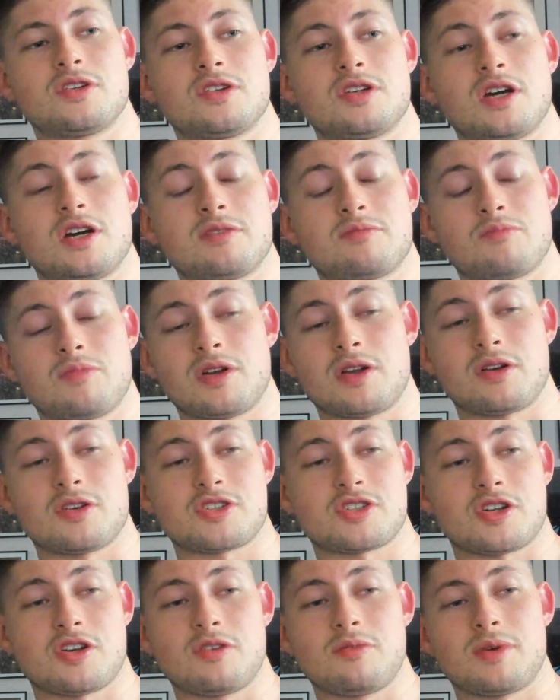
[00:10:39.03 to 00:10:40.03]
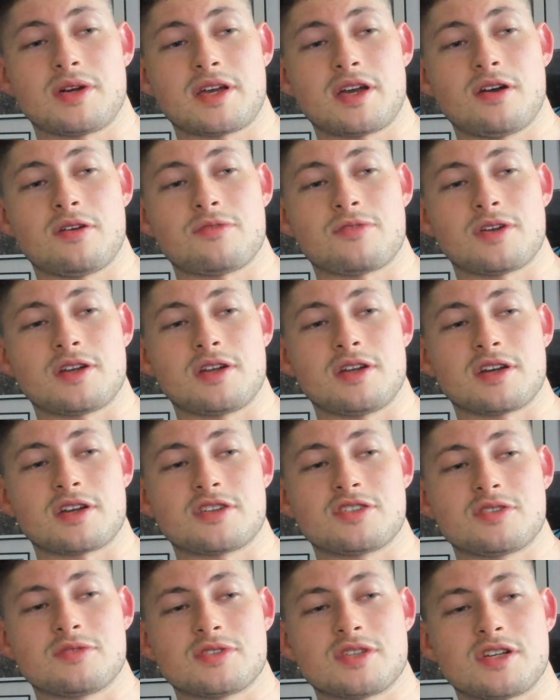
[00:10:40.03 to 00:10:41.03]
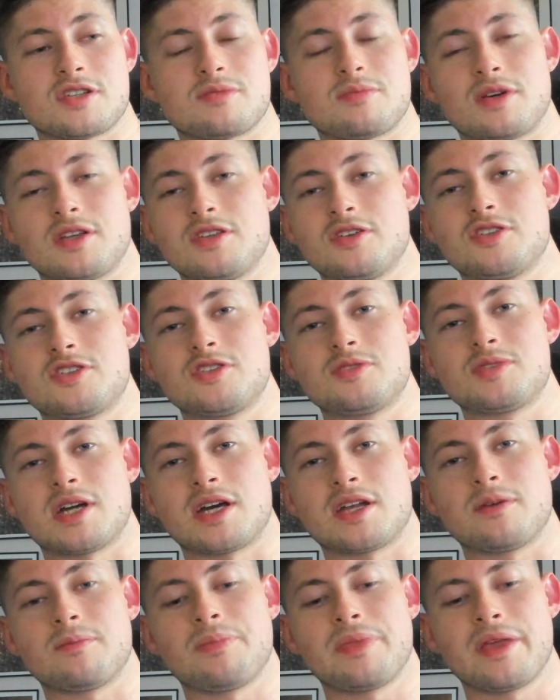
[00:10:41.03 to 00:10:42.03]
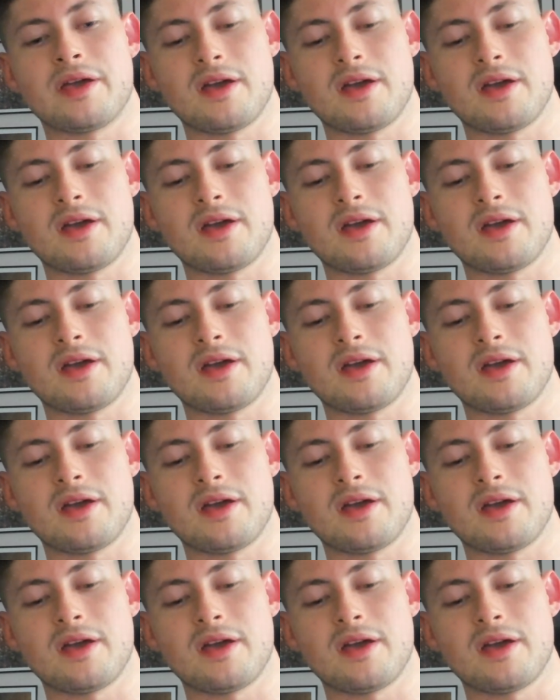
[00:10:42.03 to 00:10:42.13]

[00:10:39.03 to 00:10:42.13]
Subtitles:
when I was showing my girlfriend, like, because she was asking about the YouTube channel,